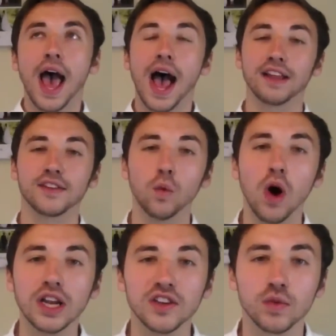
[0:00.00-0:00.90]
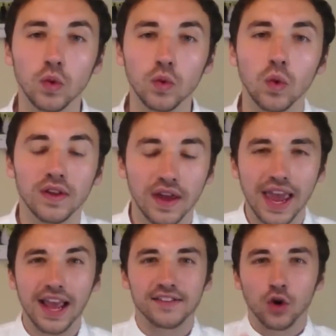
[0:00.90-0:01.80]
And so what
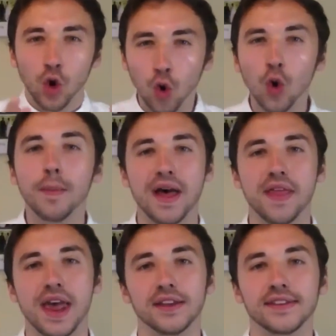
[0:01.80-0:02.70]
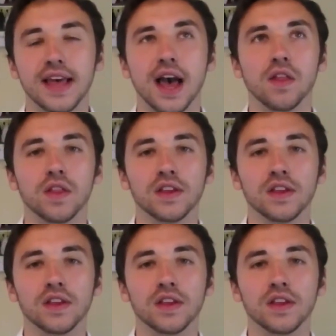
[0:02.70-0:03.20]
is cool about that is that